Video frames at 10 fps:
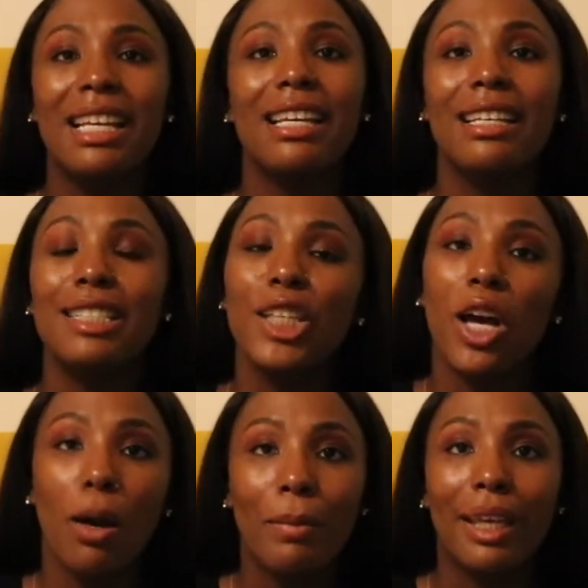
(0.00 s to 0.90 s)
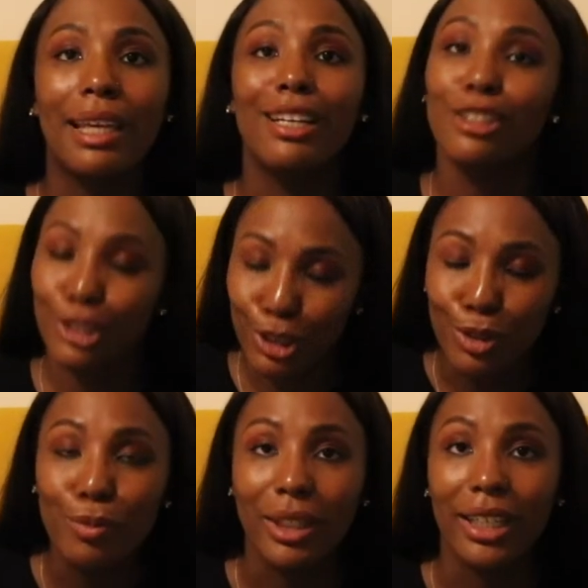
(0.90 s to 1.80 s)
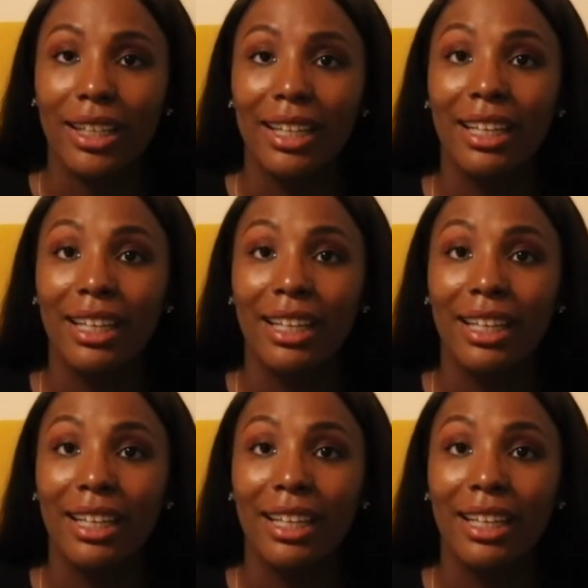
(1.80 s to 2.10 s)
is coming to me.